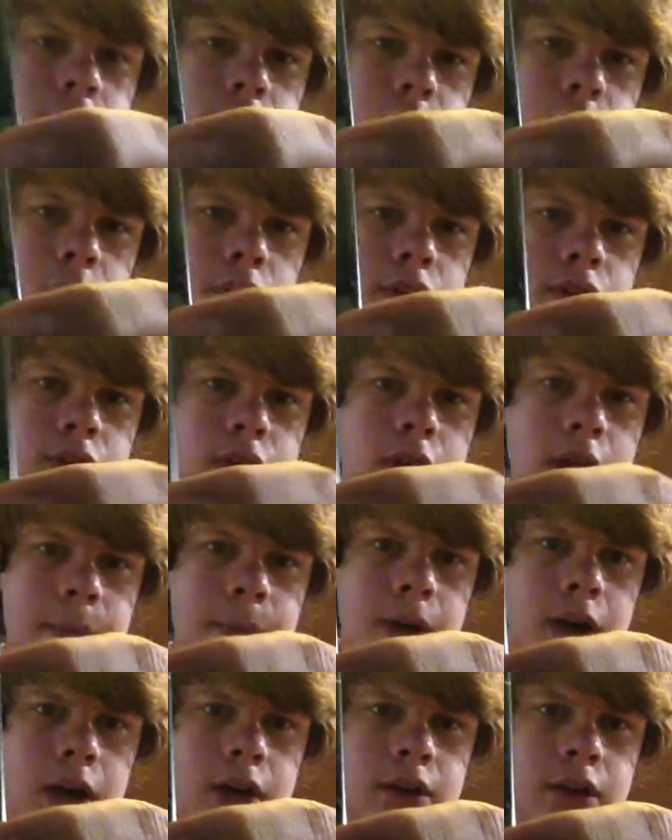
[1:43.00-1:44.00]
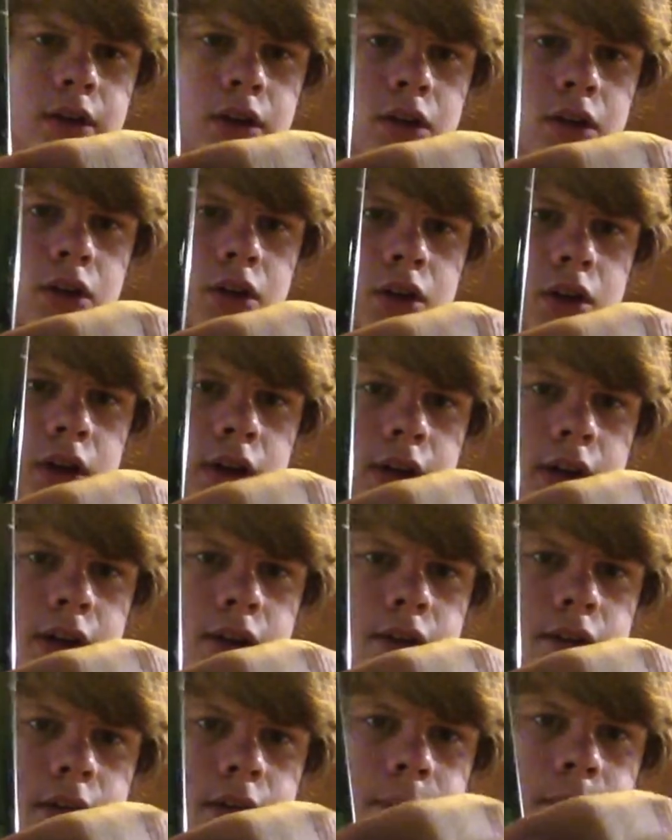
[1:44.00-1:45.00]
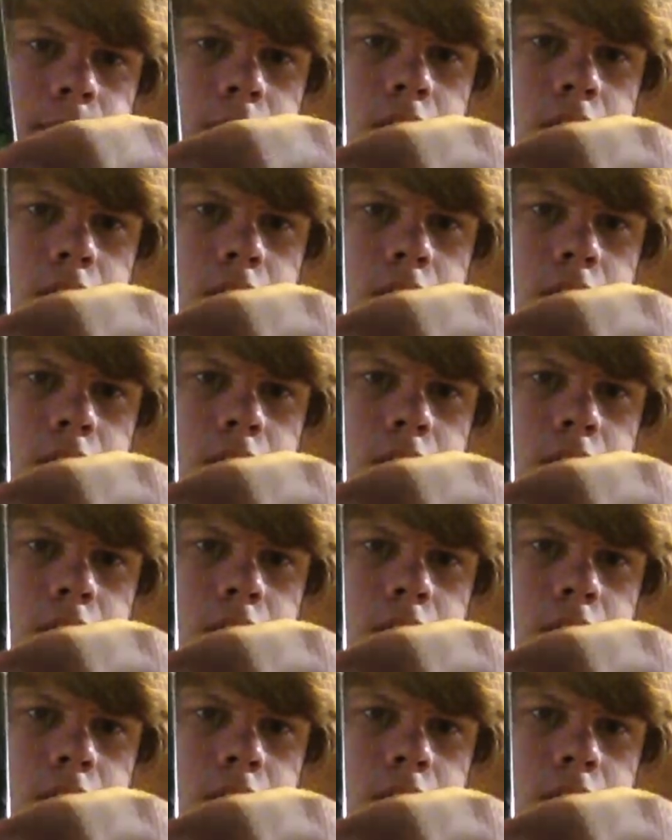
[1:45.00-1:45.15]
is what your iPod's going to look like, except that